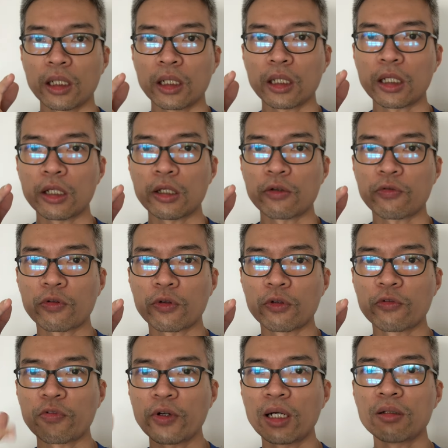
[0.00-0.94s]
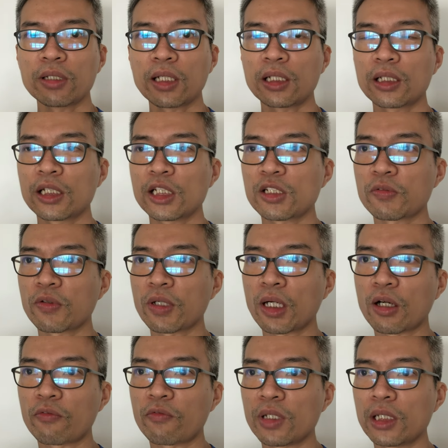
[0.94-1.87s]
If you found that this
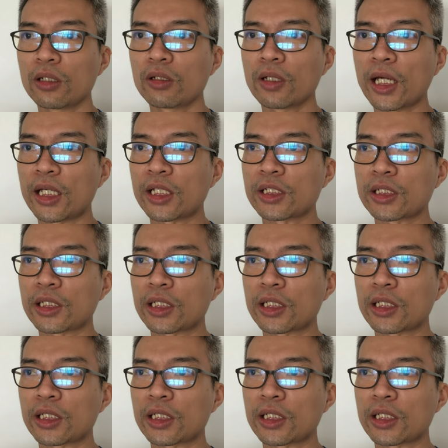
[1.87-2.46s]
video has